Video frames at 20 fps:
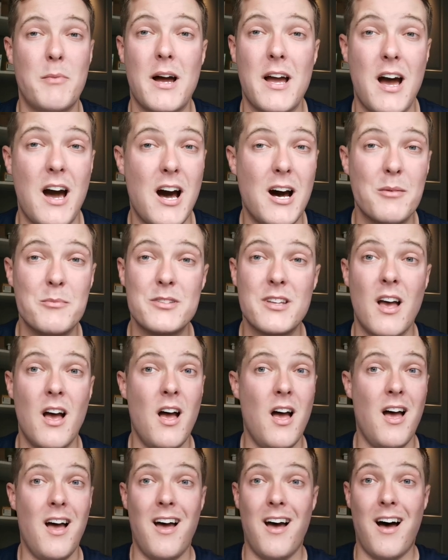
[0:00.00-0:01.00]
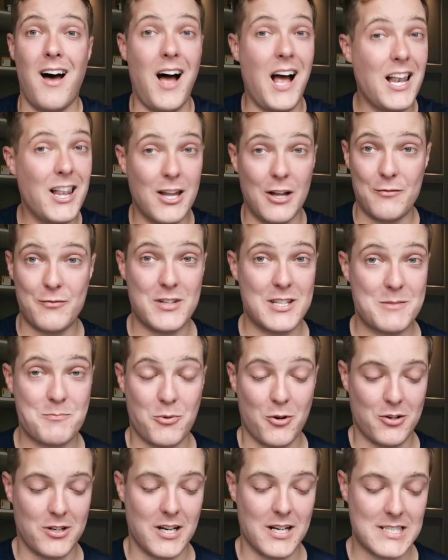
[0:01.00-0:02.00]
of my arms. I love this
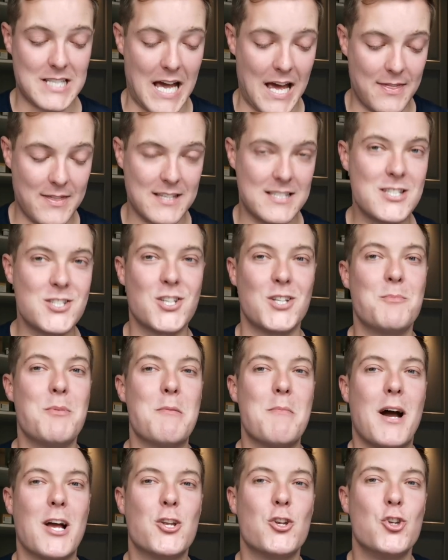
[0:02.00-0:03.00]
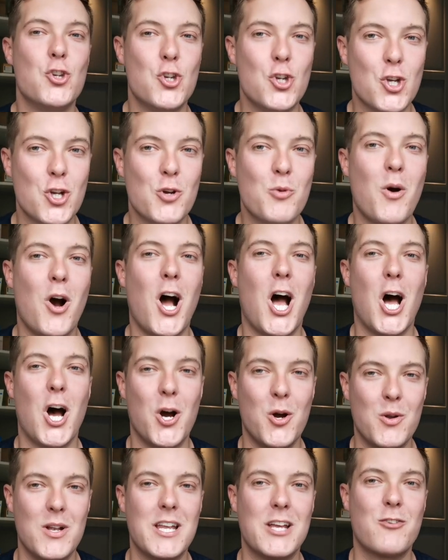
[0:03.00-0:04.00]
product, and this is going to be my new
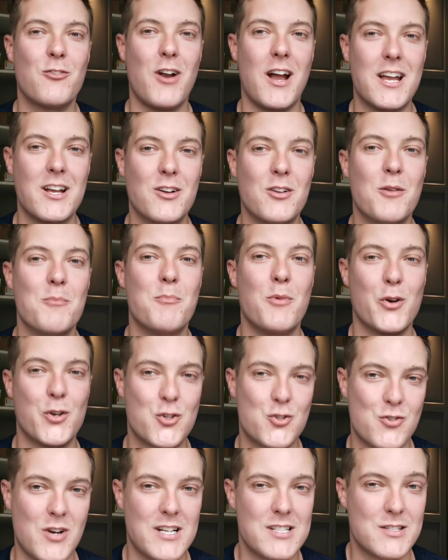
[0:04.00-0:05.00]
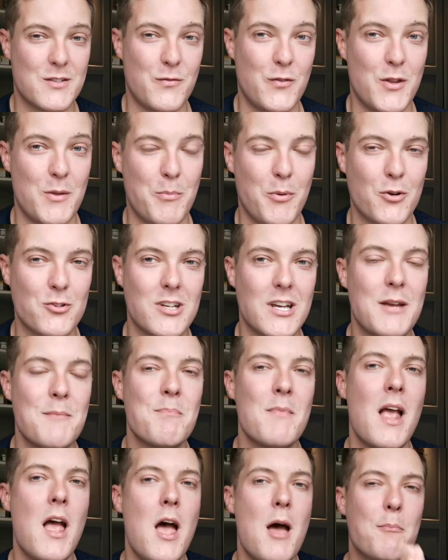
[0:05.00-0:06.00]
holy grail moisturiser for the body.
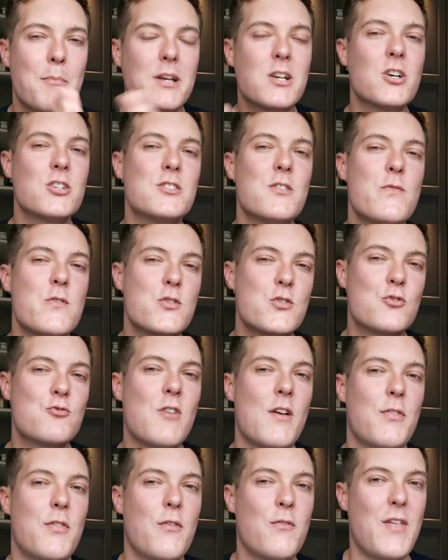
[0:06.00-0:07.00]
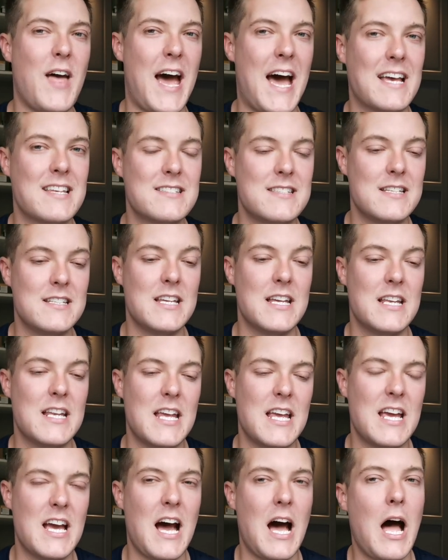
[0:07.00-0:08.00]
Because of the strength of the acid in
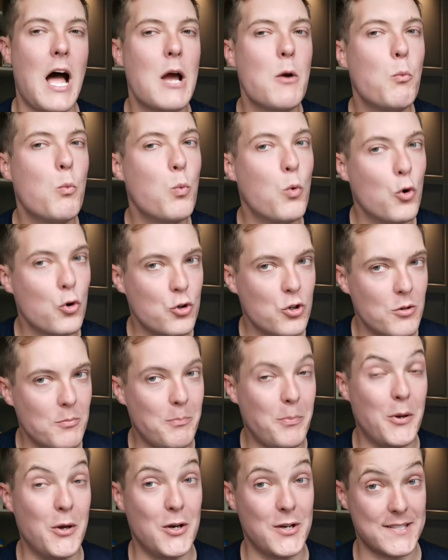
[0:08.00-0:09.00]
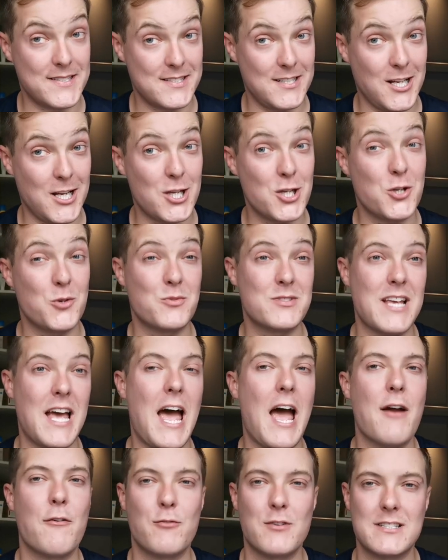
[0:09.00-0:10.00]
here, I wouldn't personally use
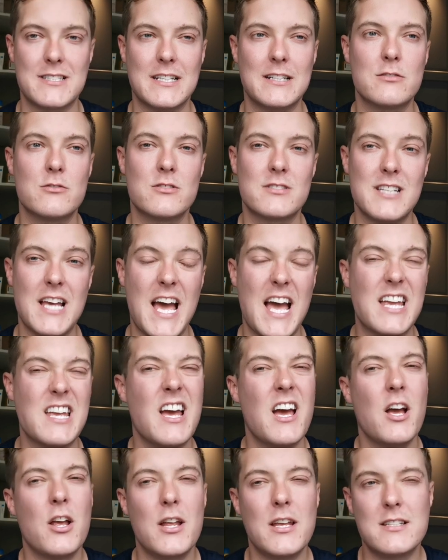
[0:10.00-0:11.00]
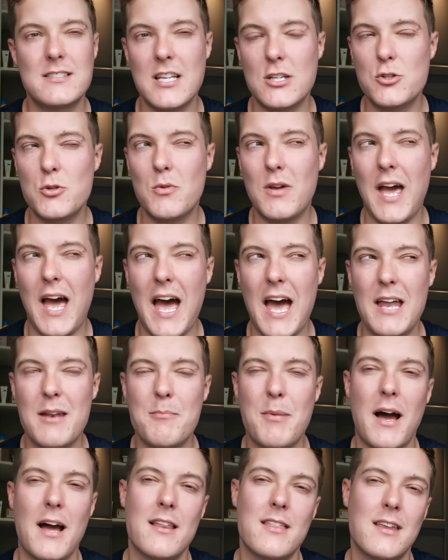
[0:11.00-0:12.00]
it every single day. It says you
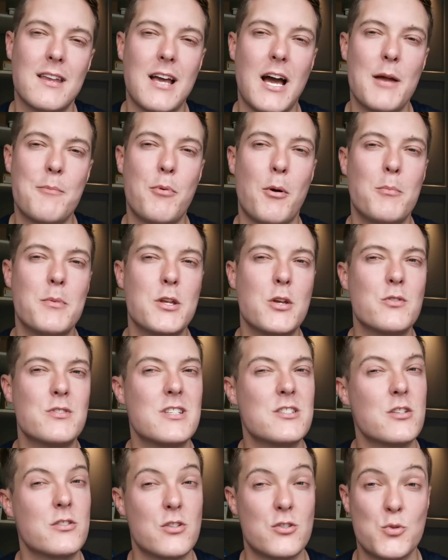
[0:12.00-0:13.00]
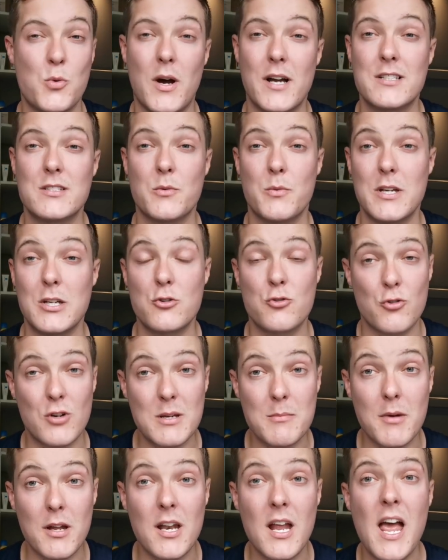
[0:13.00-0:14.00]
can, but I think I'd probably use this as a twice a week
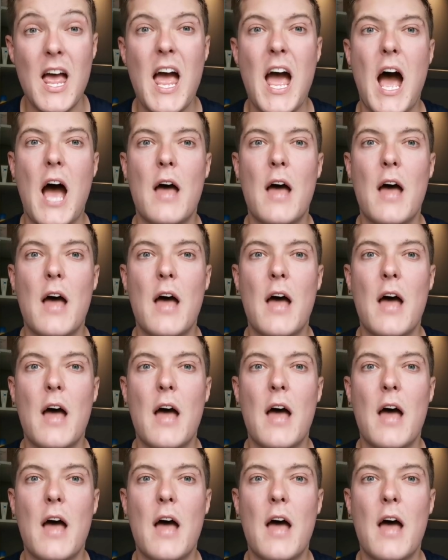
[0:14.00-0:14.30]
treatment,